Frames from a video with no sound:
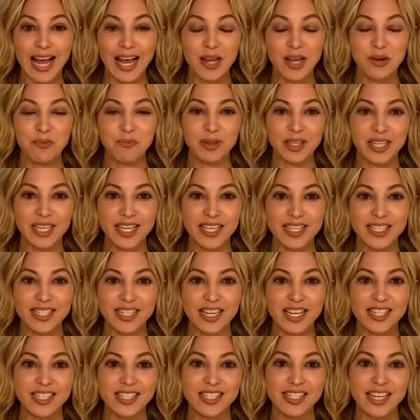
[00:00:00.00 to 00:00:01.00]
And
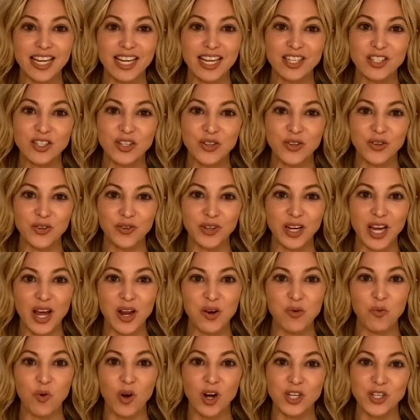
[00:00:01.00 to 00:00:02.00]
please stay tuned
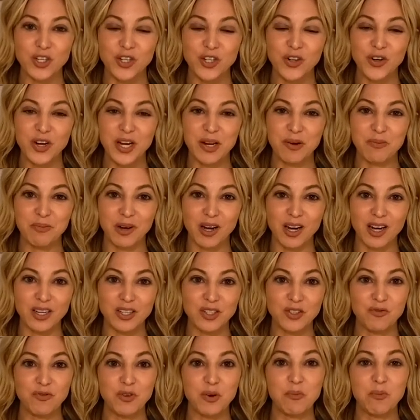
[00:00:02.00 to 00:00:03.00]
and watch your
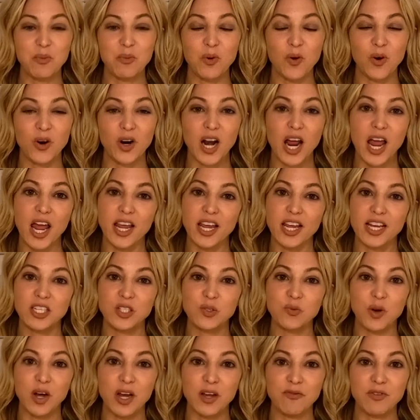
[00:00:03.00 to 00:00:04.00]
inbox for more
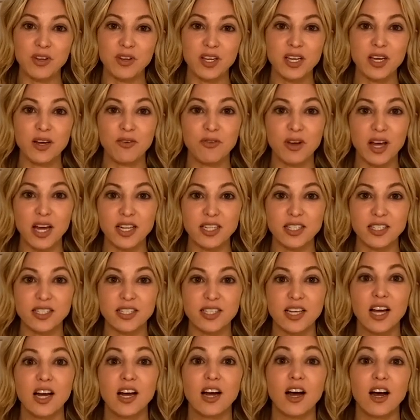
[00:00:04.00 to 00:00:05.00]
ASYV
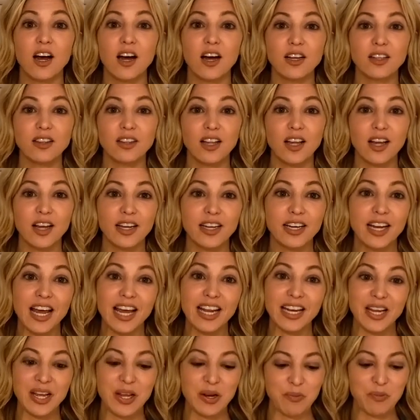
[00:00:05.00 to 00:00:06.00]
events online
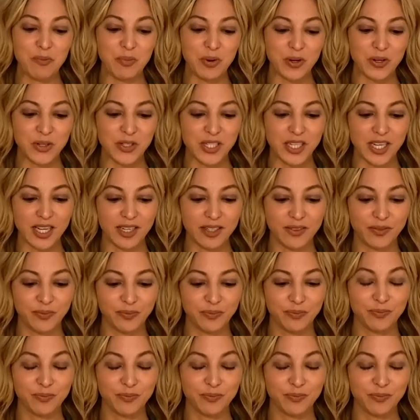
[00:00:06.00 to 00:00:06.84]
and in person.